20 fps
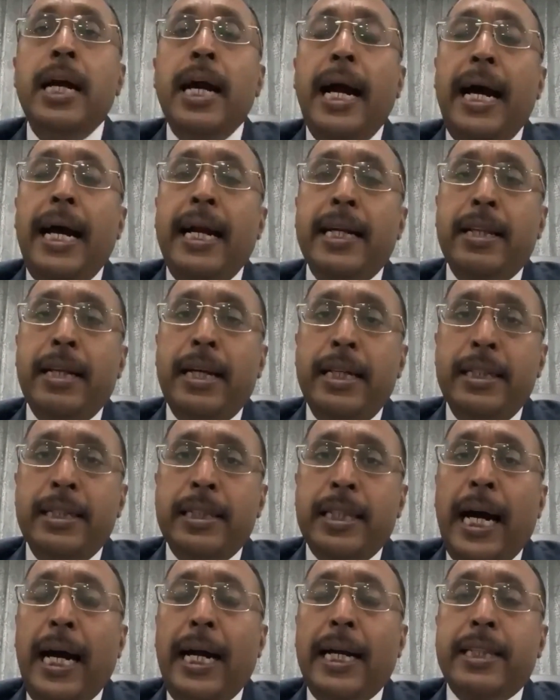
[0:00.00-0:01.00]
And in
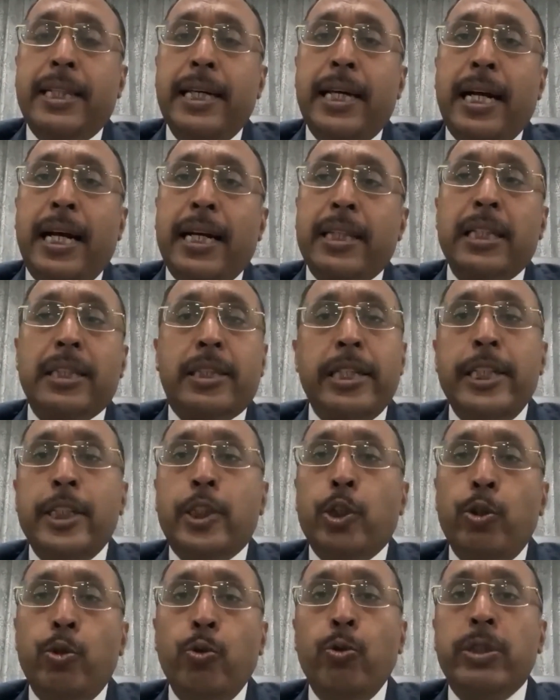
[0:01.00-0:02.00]
that, there are the 3
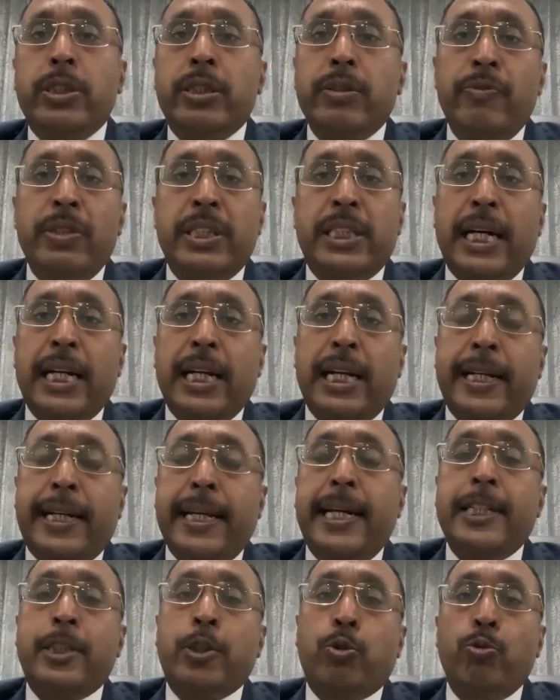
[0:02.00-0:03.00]
schedules which are
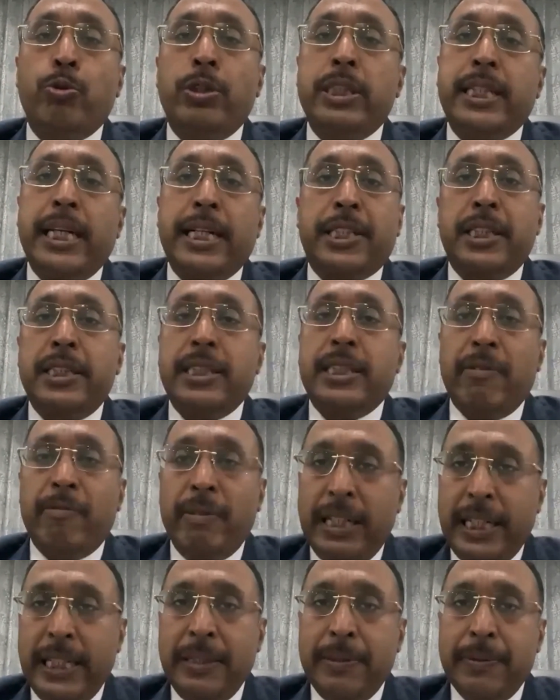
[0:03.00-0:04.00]
attached to the Section 7.